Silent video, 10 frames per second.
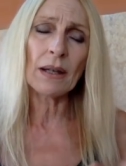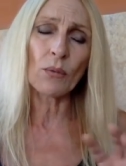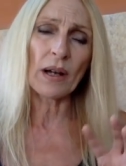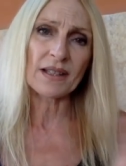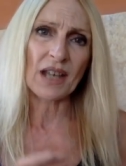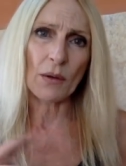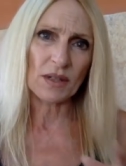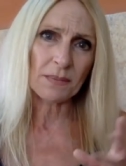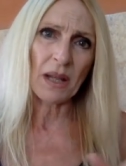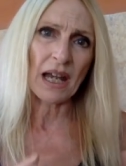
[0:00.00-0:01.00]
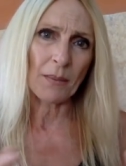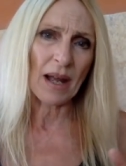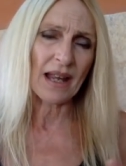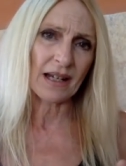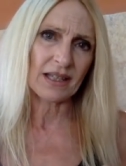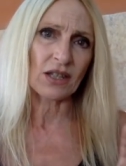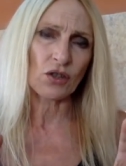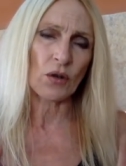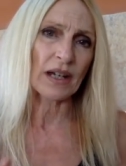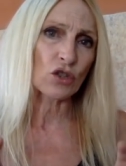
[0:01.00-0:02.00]
as I was planning my exit
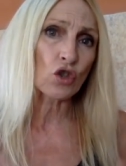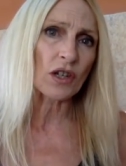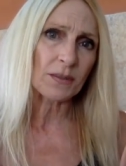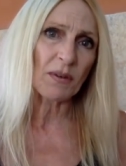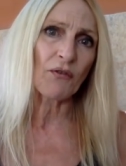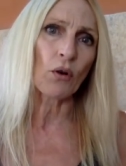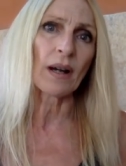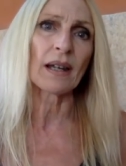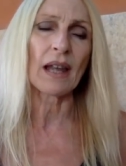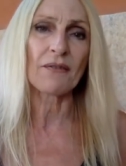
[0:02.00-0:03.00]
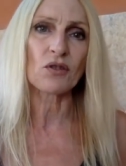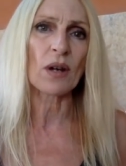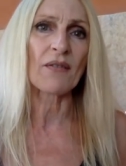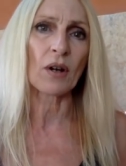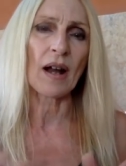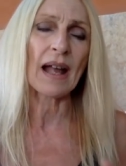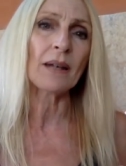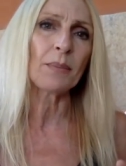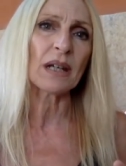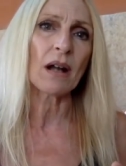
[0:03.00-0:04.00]
strategy, just before I left Trevor, I
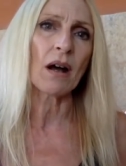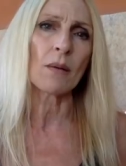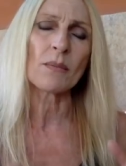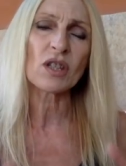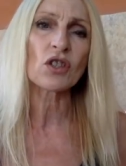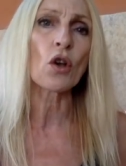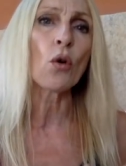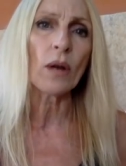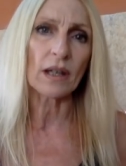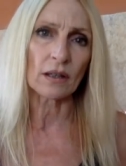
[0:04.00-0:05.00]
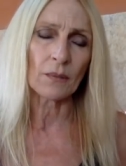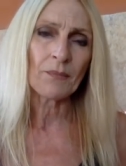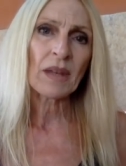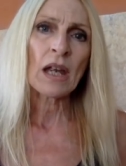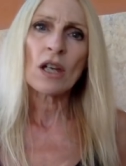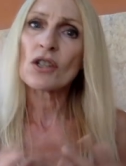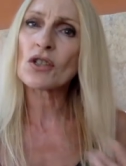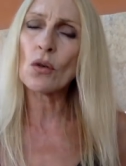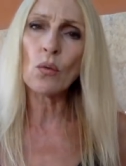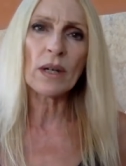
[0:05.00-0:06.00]
had become so ill,
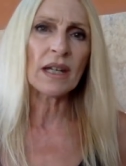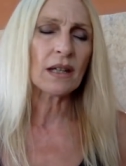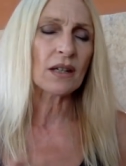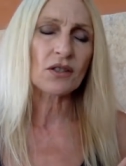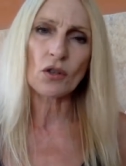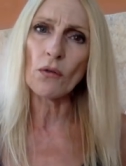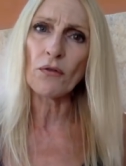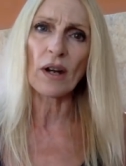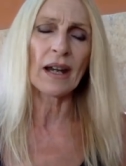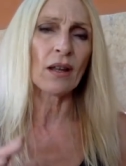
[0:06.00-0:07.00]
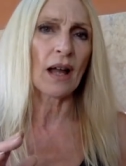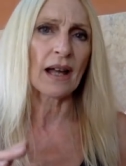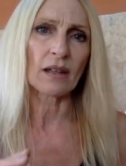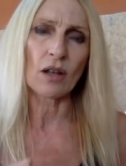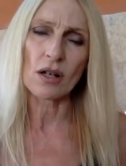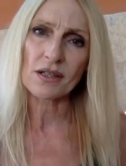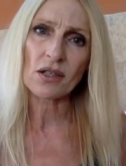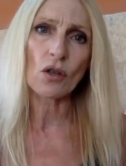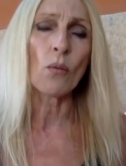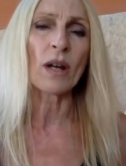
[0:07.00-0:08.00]
so weak, so frail. I had lost
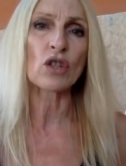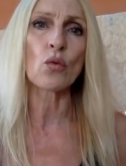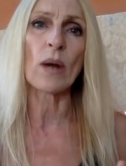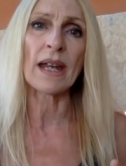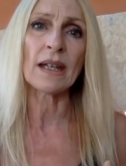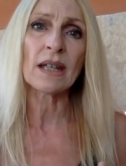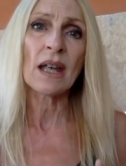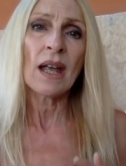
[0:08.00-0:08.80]
so much weight.